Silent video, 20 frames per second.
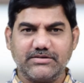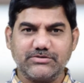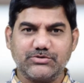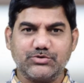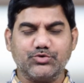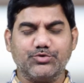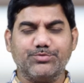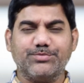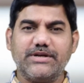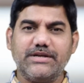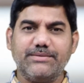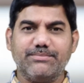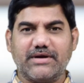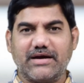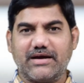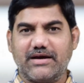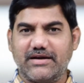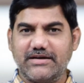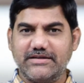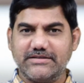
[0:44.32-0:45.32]
So many
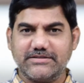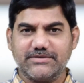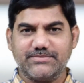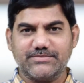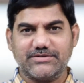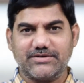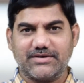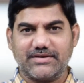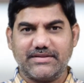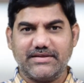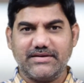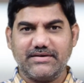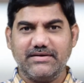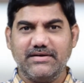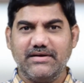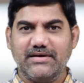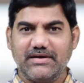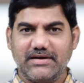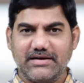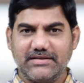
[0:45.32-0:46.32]
mechanisms are there,
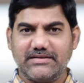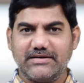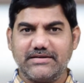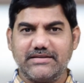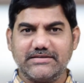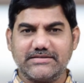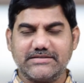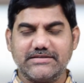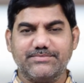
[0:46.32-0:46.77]
in that the